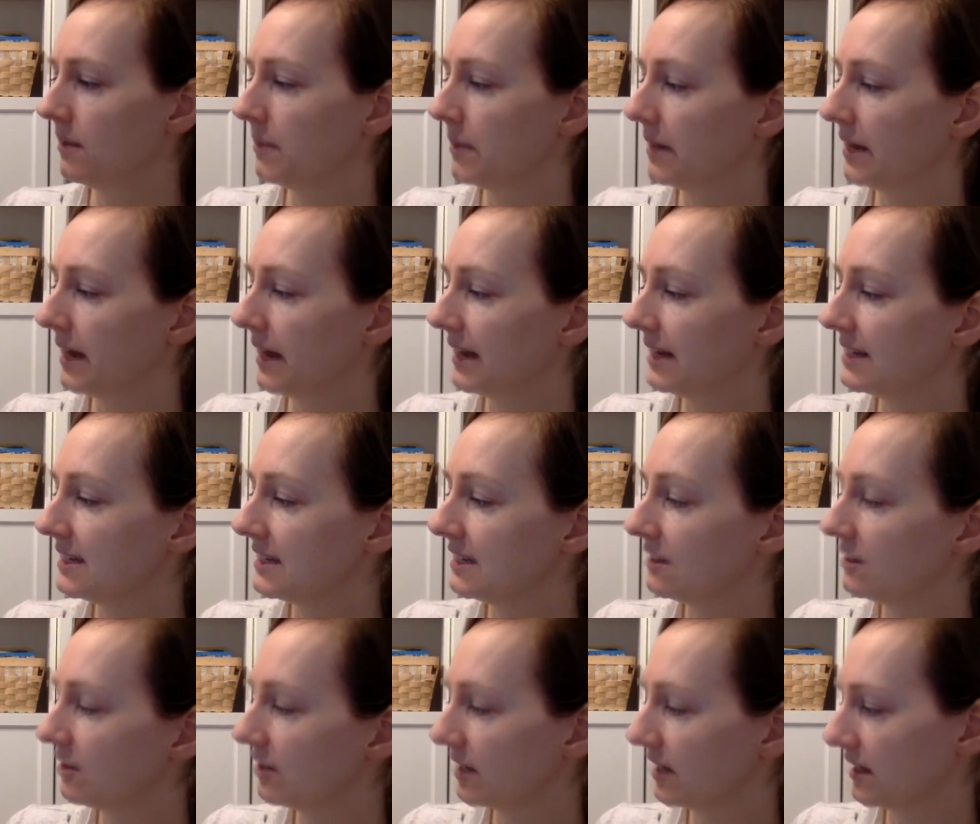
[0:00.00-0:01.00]
But I
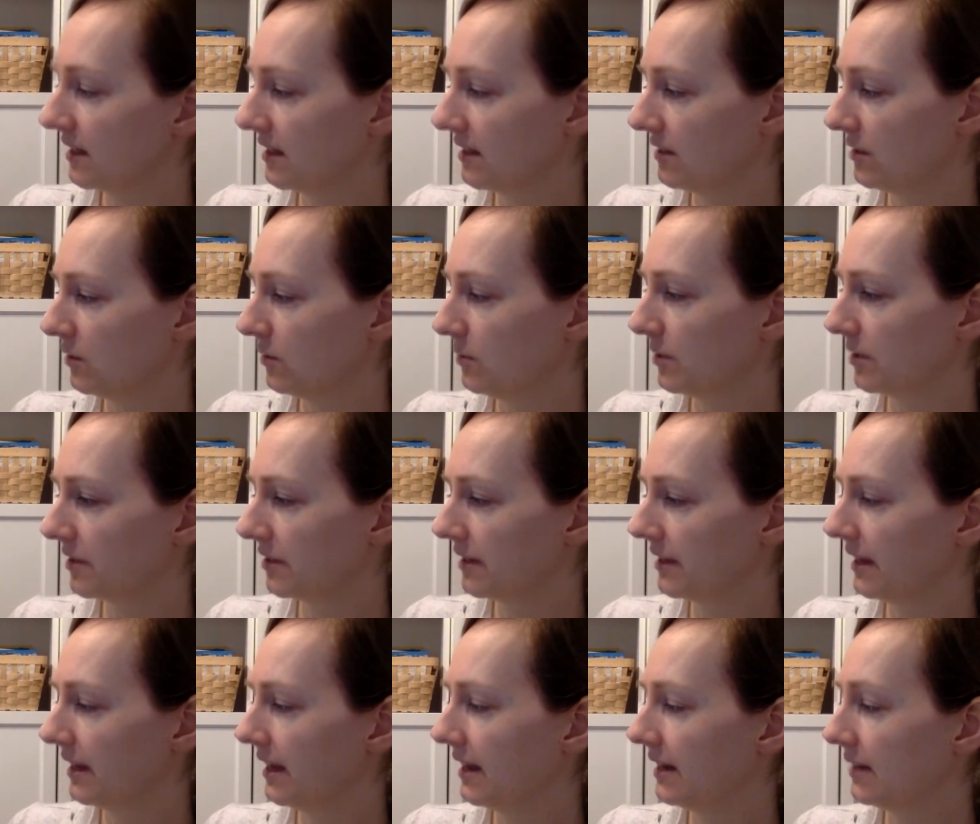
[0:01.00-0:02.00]
did look in the little
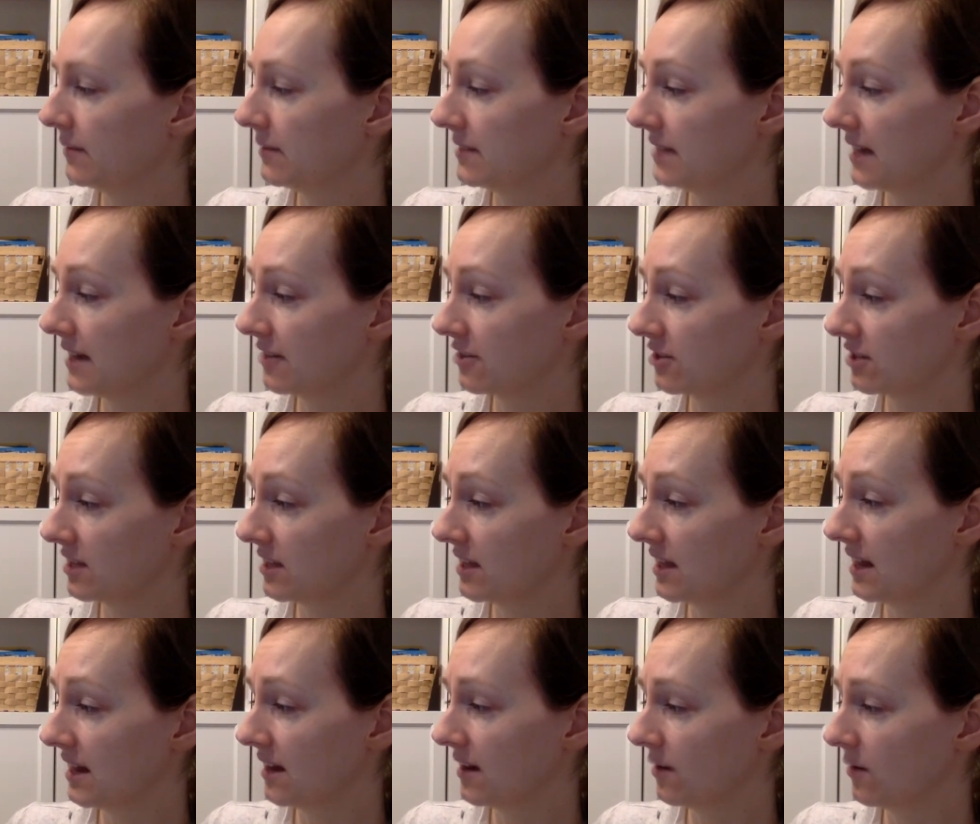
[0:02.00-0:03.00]
booklet and it was actually
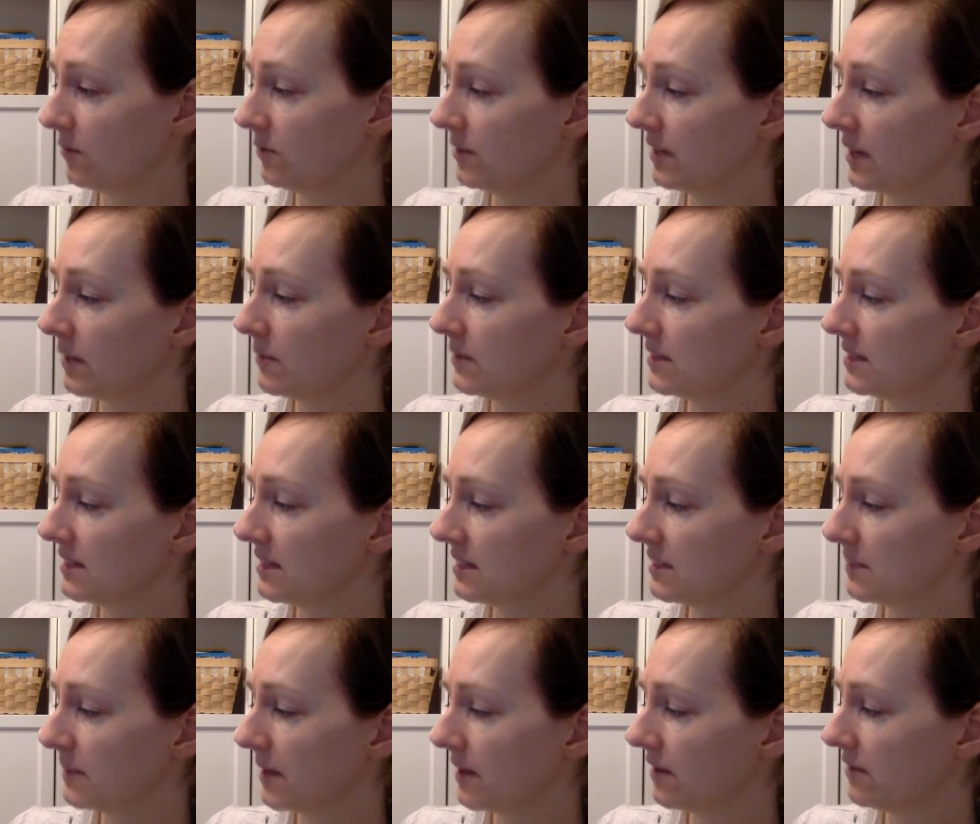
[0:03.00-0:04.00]
there, only it wasn't
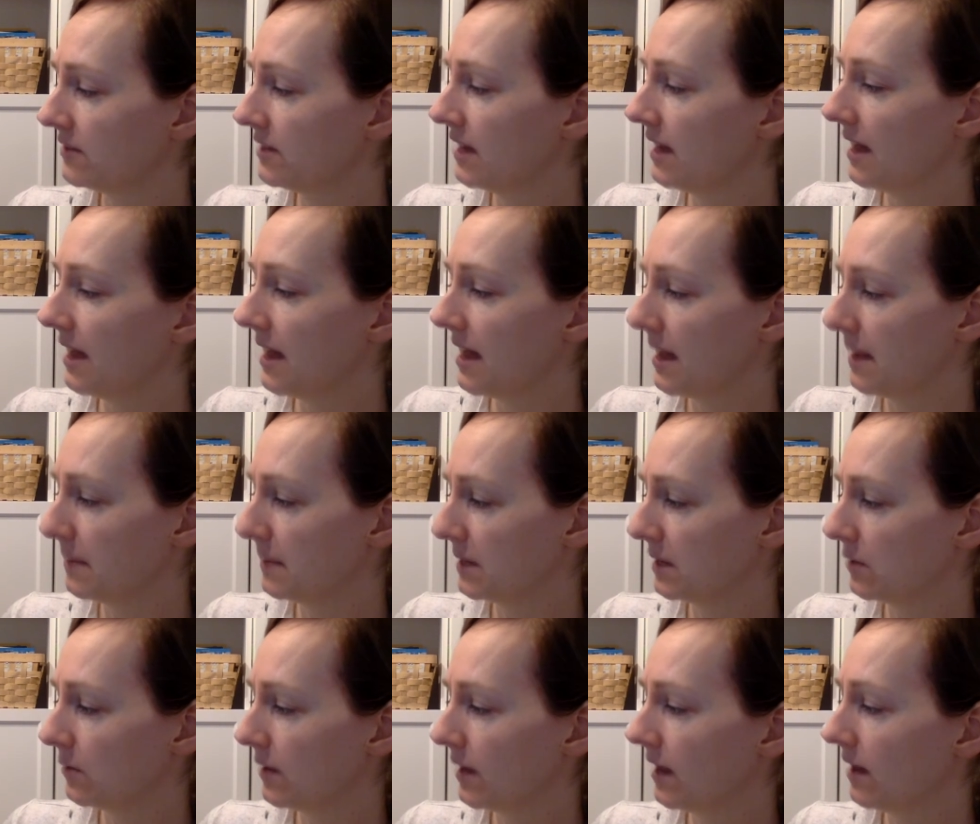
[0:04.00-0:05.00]
spelled M
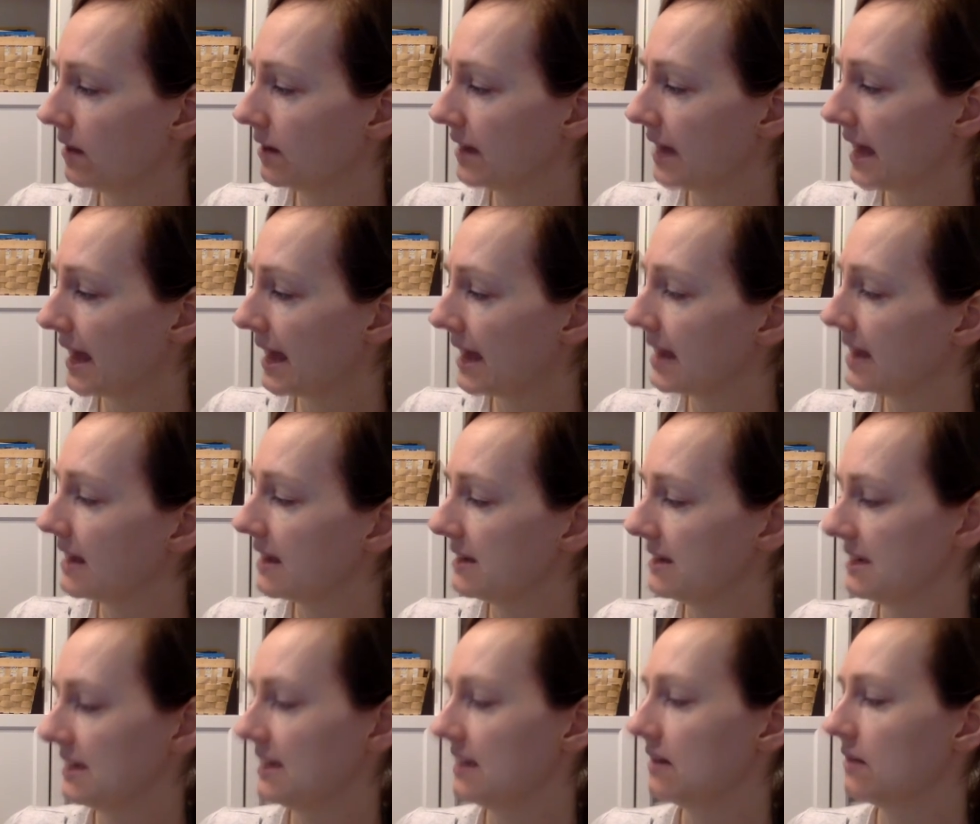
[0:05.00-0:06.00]
U L K E
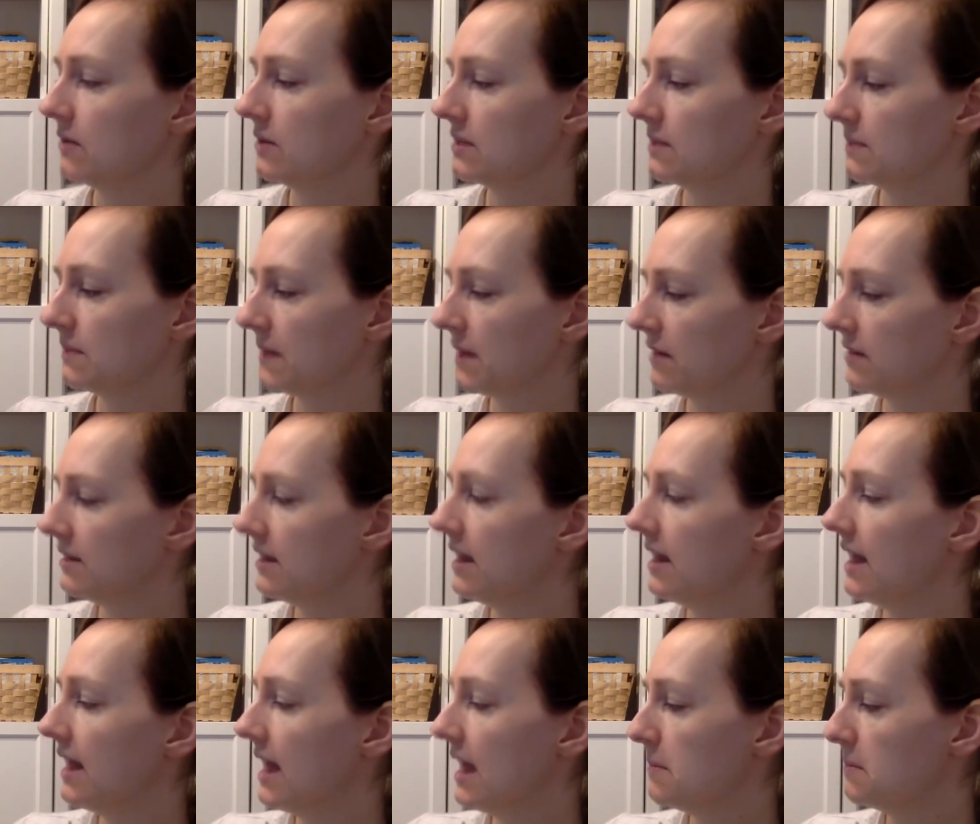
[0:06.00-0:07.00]
D, it was spelled
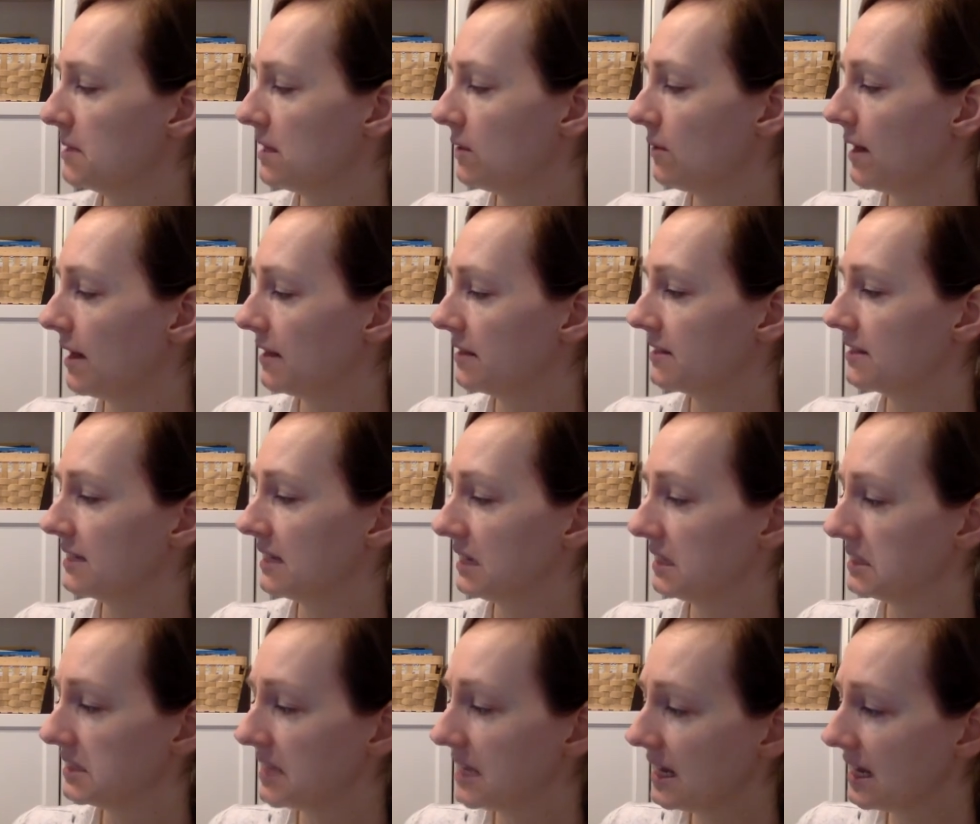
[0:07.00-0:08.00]
M U L
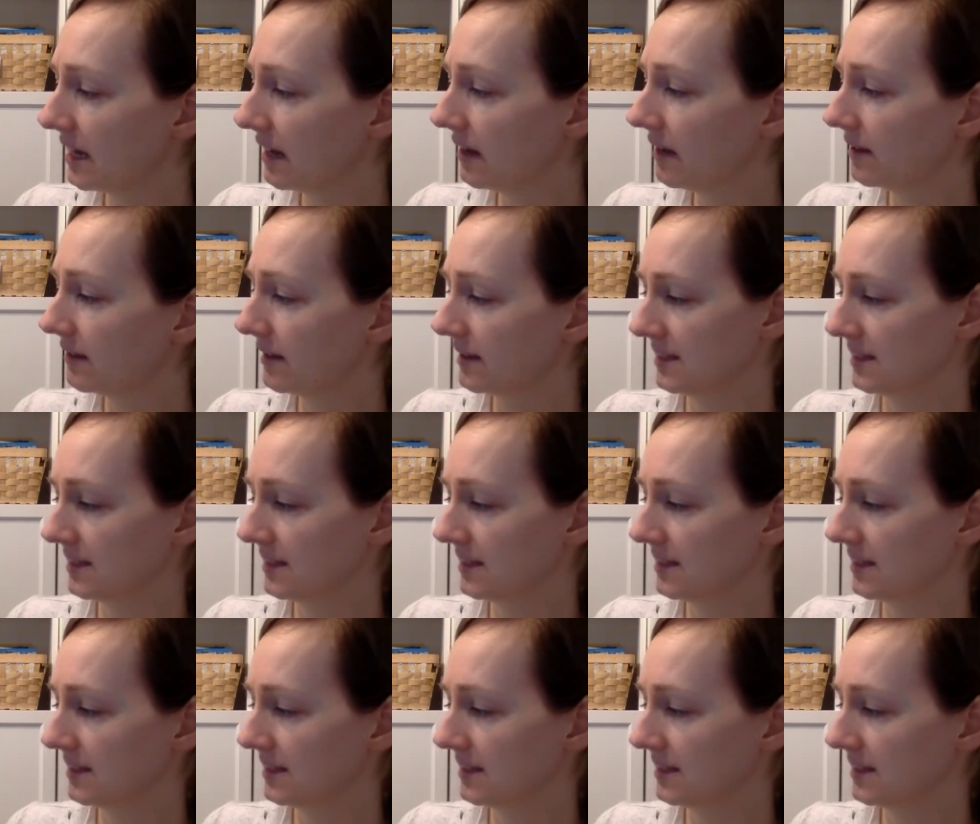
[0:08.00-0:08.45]
C T.